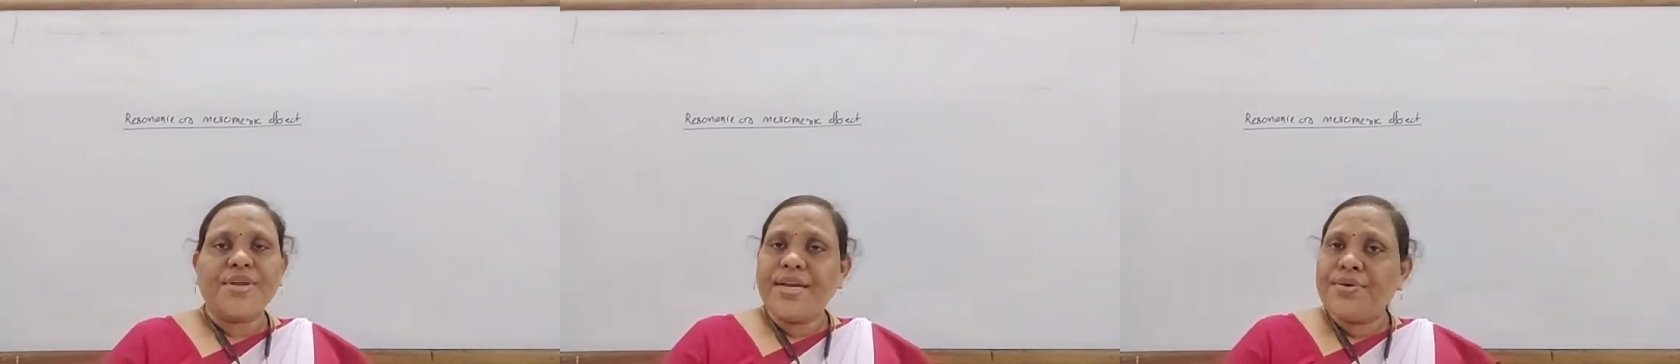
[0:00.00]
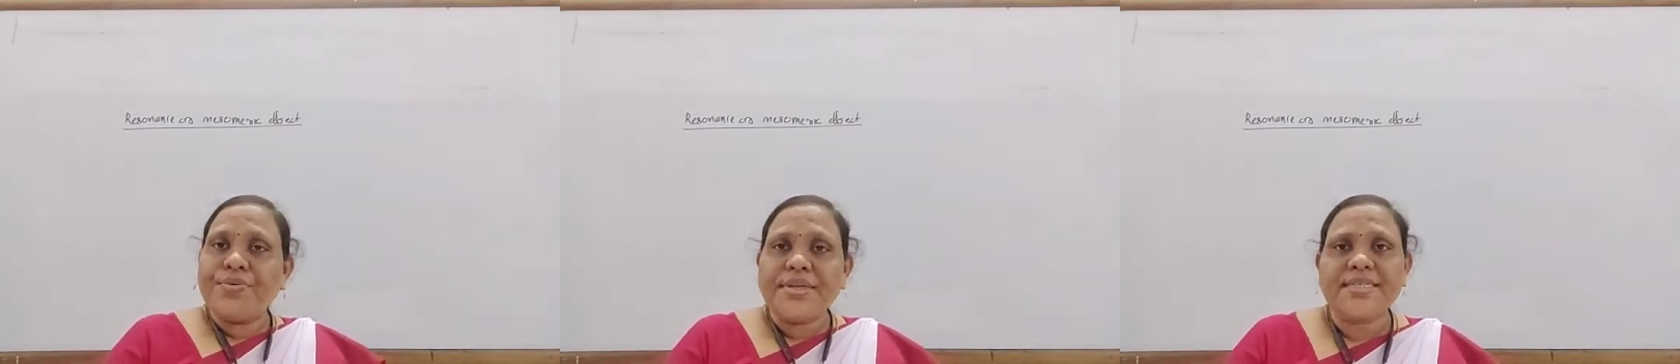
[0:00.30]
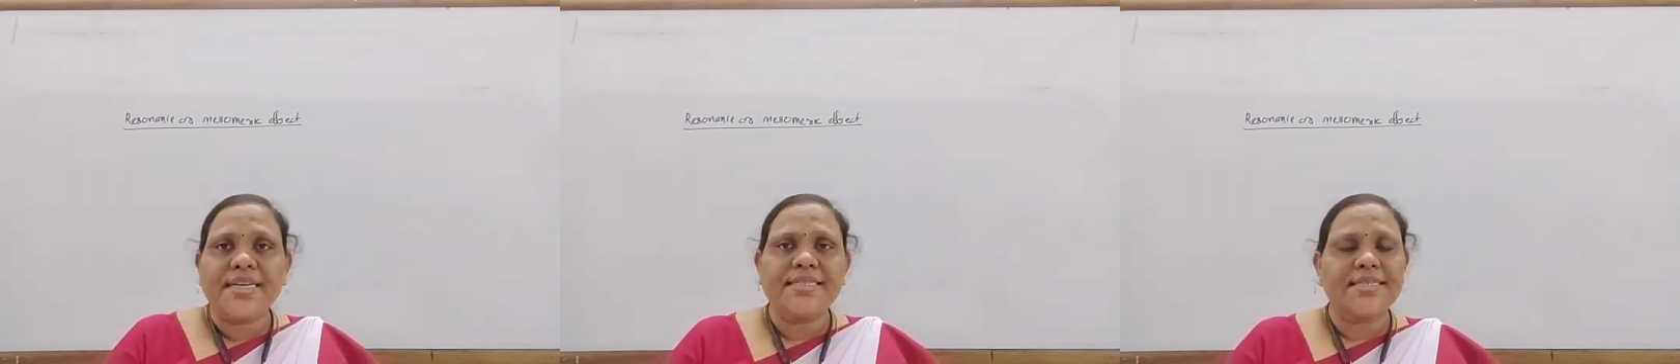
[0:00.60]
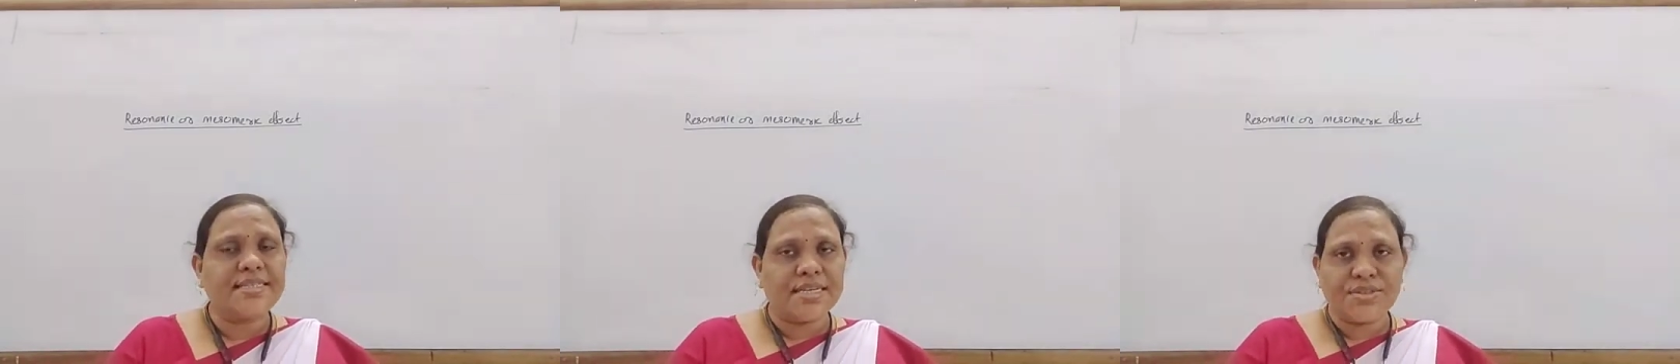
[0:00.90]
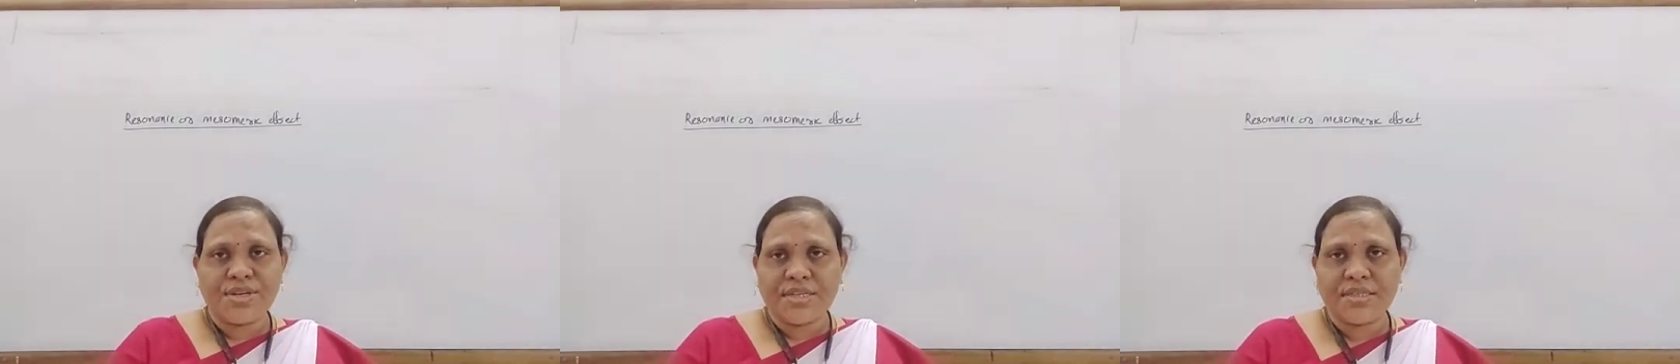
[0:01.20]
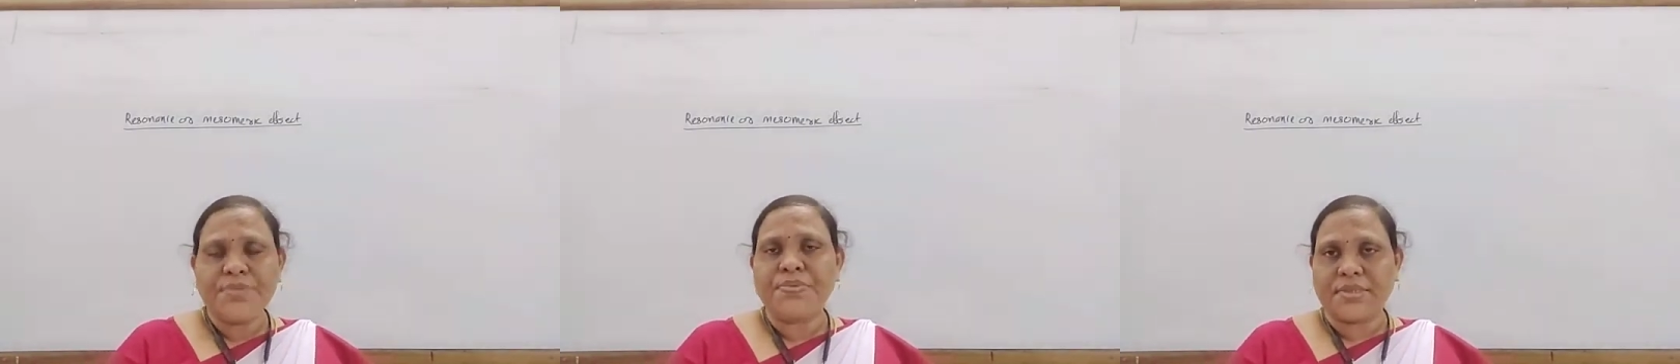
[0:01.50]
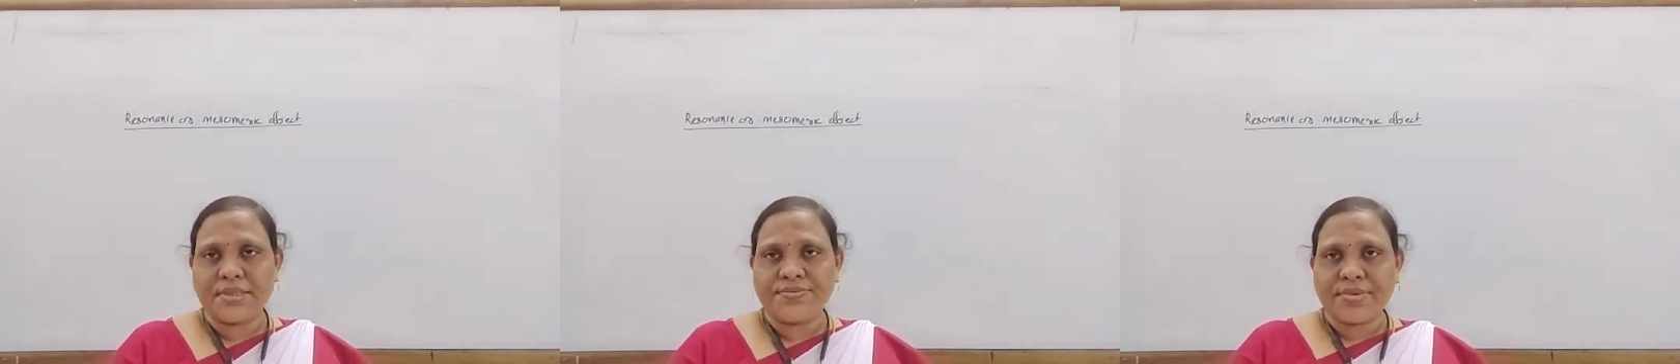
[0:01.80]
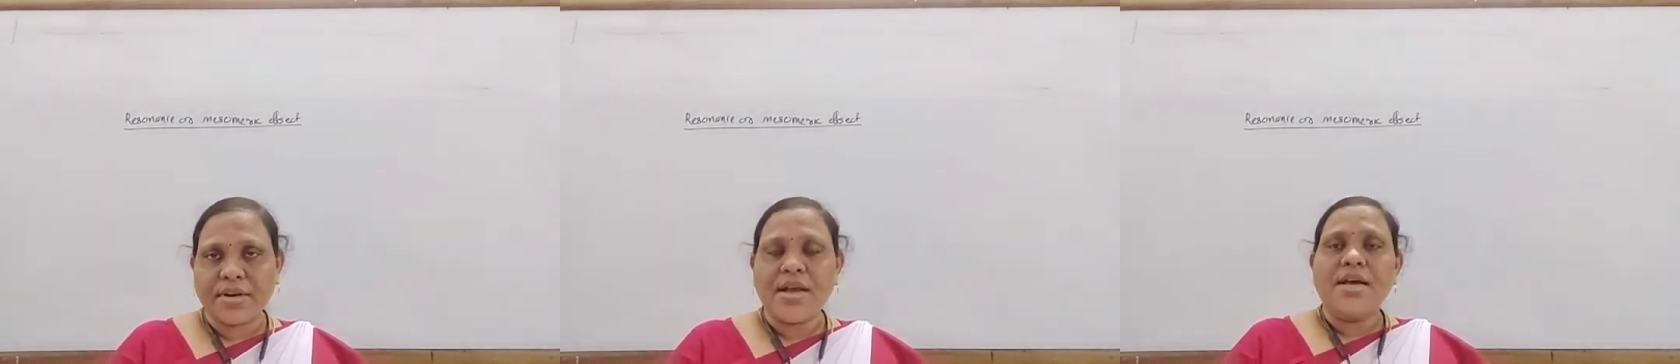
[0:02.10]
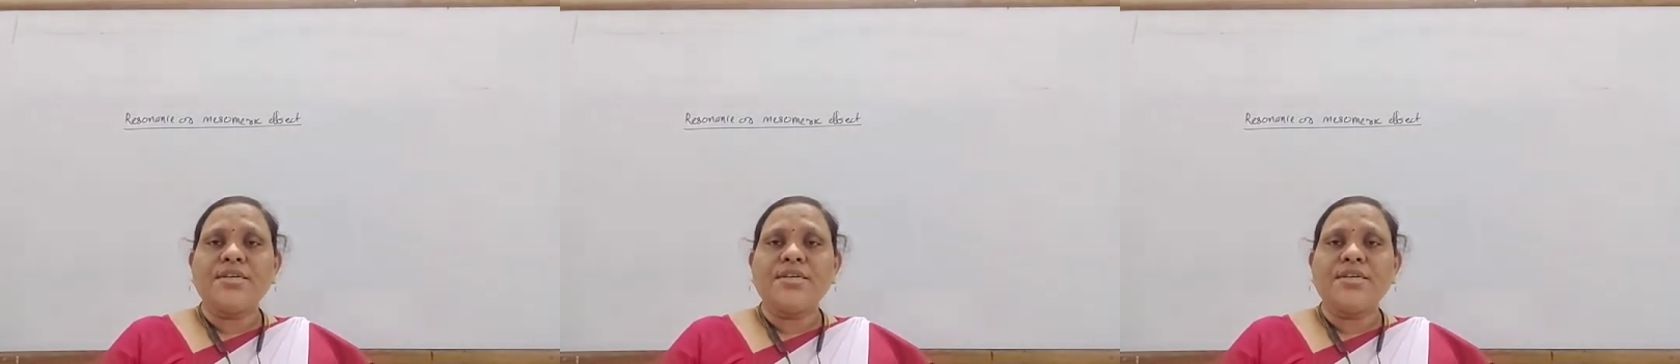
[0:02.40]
in which case this resonance is possible.